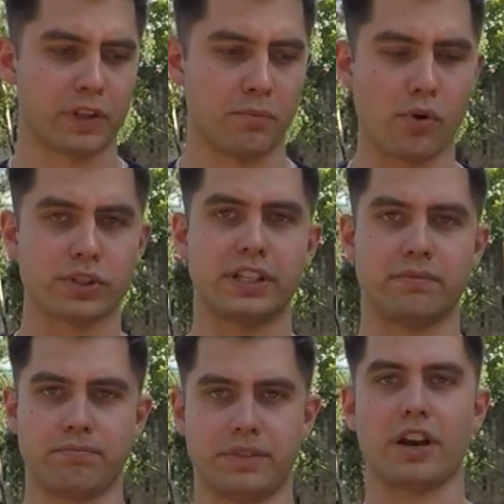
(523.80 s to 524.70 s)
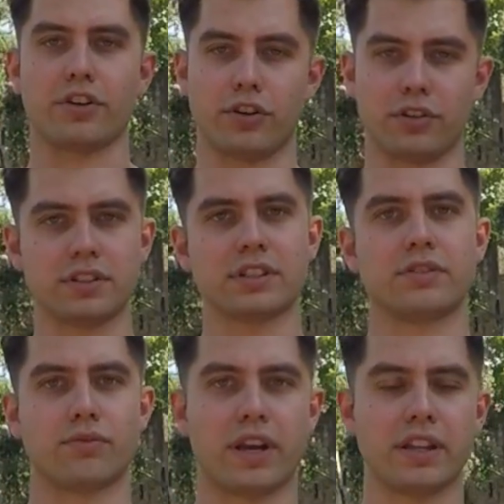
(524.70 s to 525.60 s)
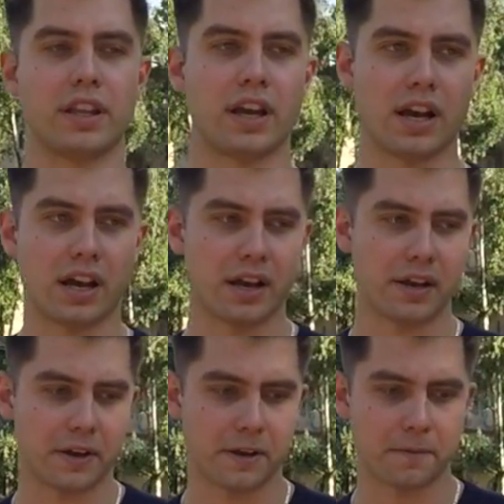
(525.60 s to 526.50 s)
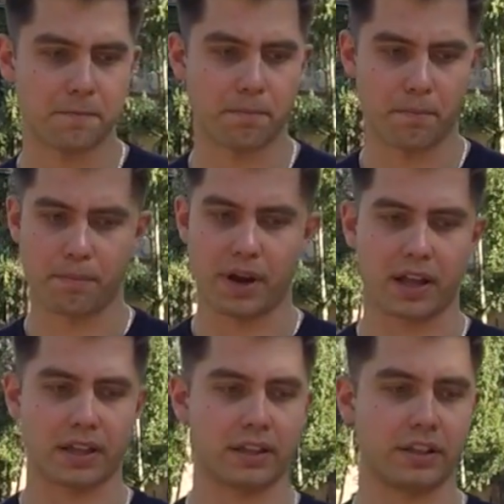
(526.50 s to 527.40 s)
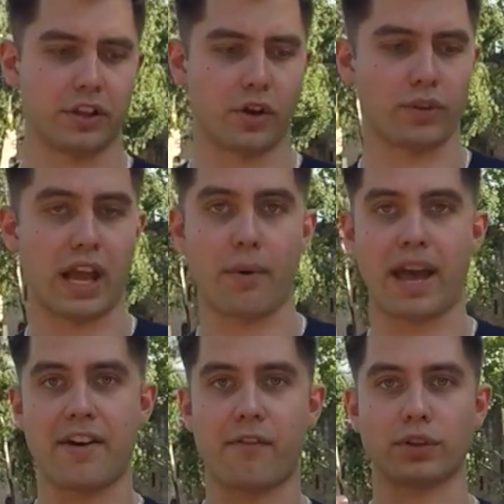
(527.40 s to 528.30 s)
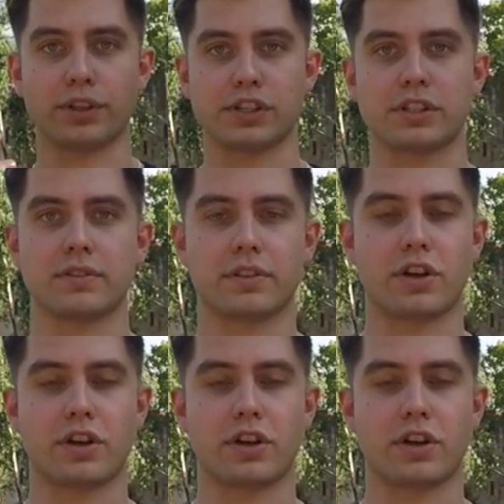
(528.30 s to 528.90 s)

Mostly young girls, right? But now I have all this,